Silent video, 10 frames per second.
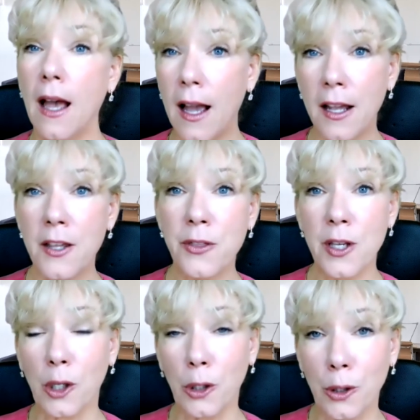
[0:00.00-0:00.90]
I
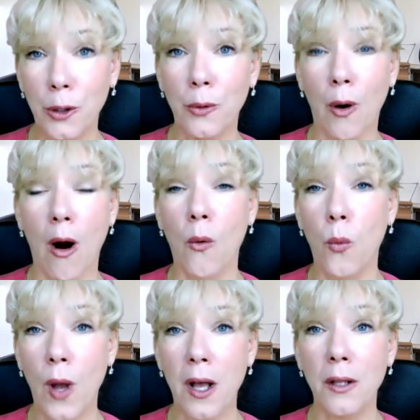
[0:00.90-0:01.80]
think you are
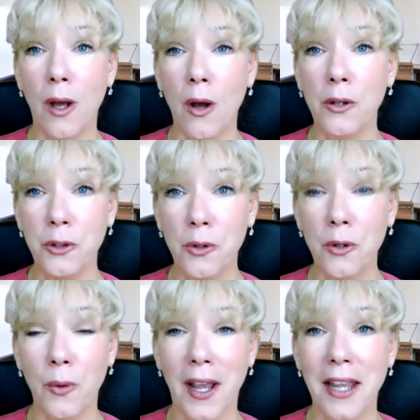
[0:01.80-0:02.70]
well on your
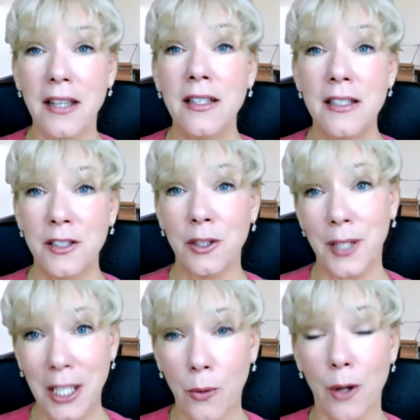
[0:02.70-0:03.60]
way to
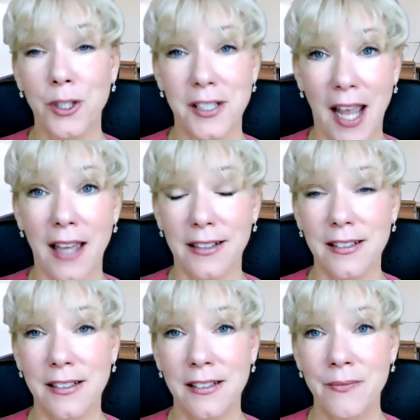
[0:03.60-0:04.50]
hero
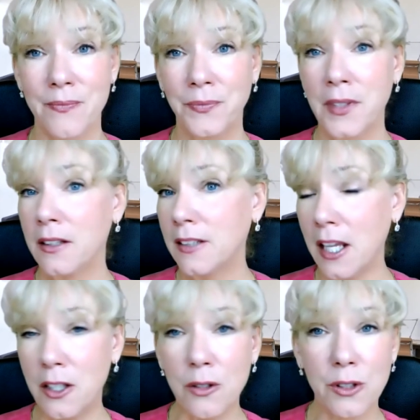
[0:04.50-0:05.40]
status.
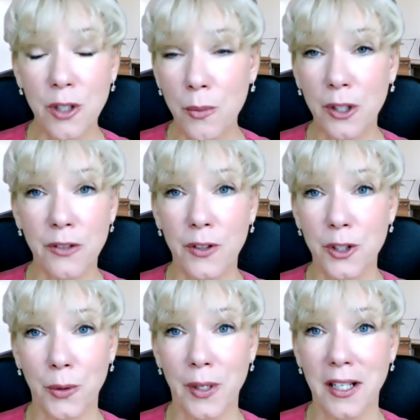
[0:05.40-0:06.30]
Thank you so much for
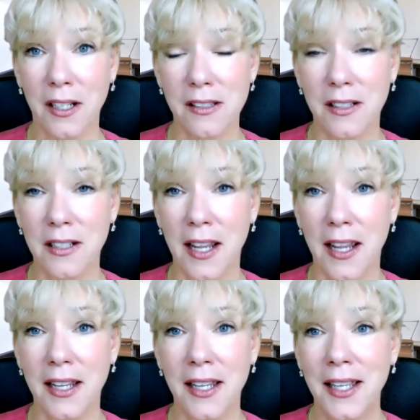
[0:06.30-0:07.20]
joining us
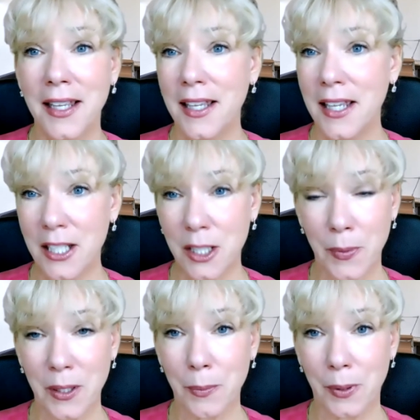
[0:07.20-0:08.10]
today. It's
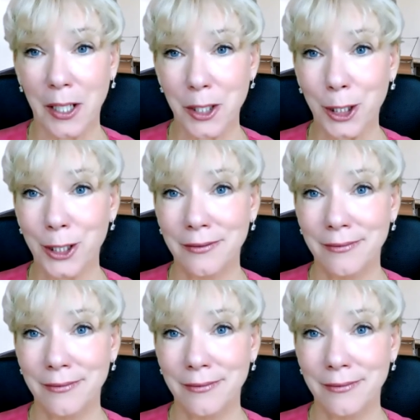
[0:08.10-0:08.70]
been a pleasure.